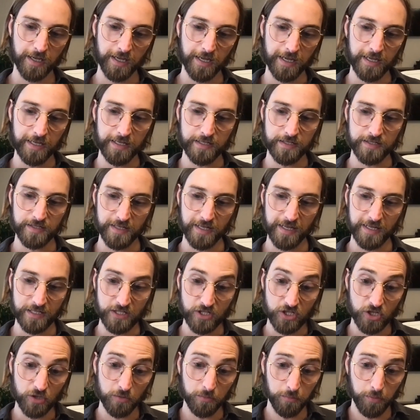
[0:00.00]

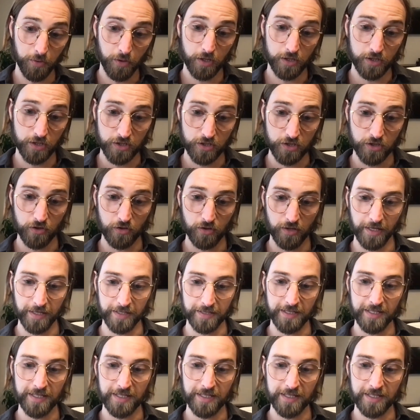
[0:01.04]
it's the book to, like,